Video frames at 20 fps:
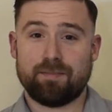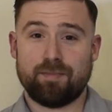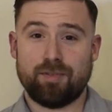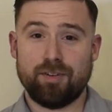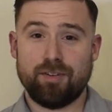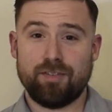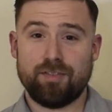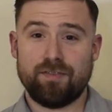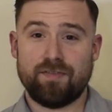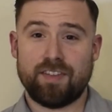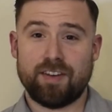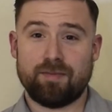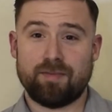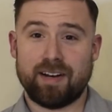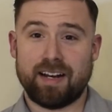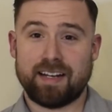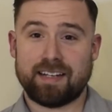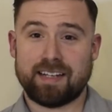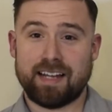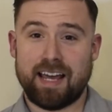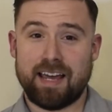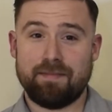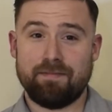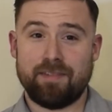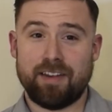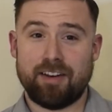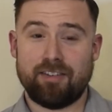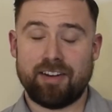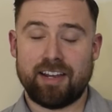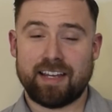prove that when a
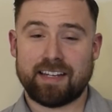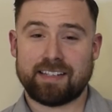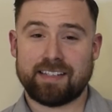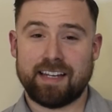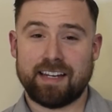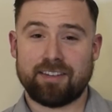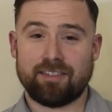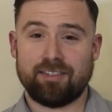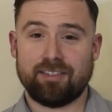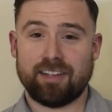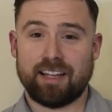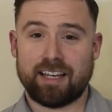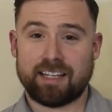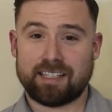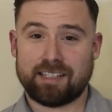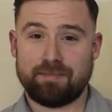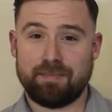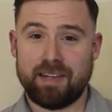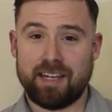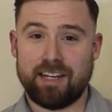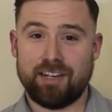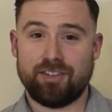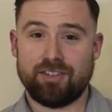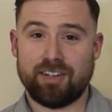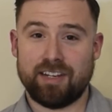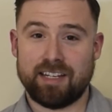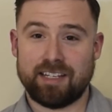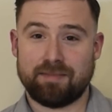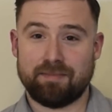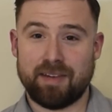time-varying signal like speech
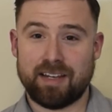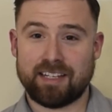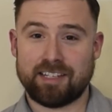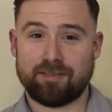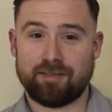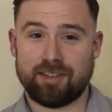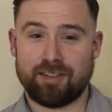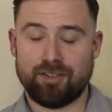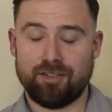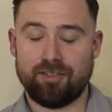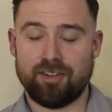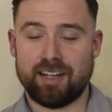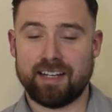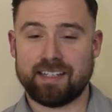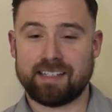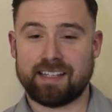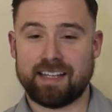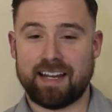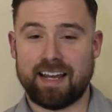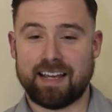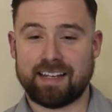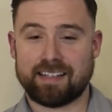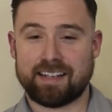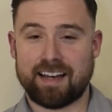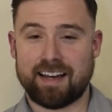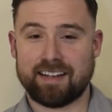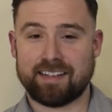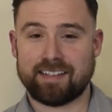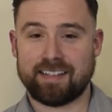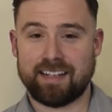is mixed with noise that has
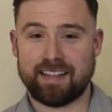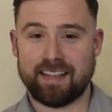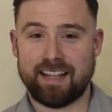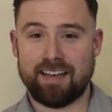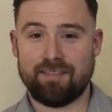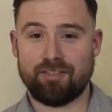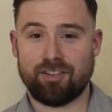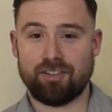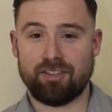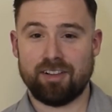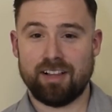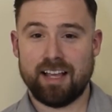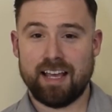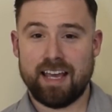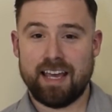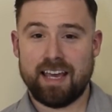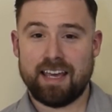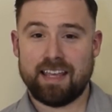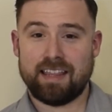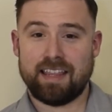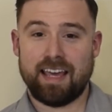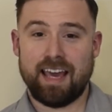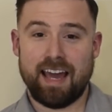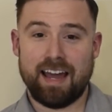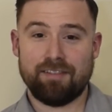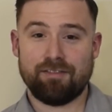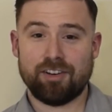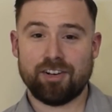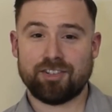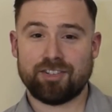constant level, the
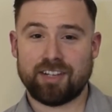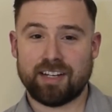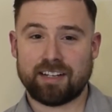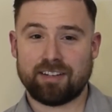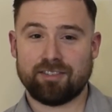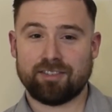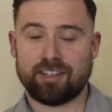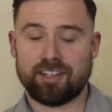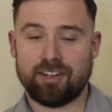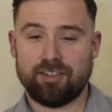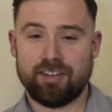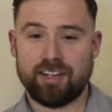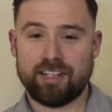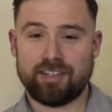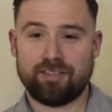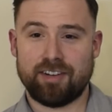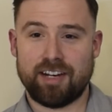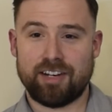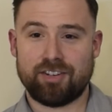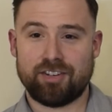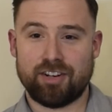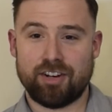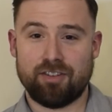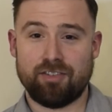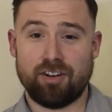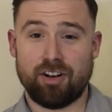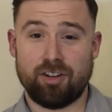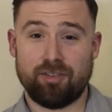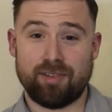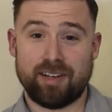average signal-to-noise ratio
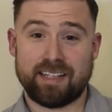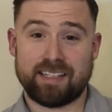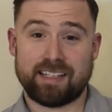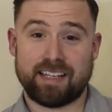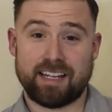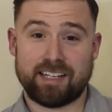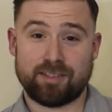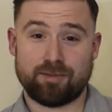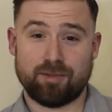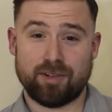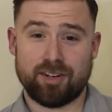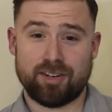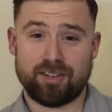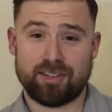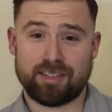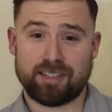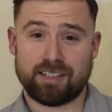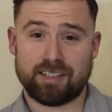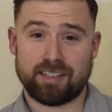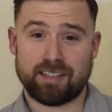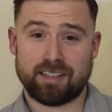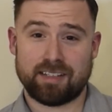always gets worse.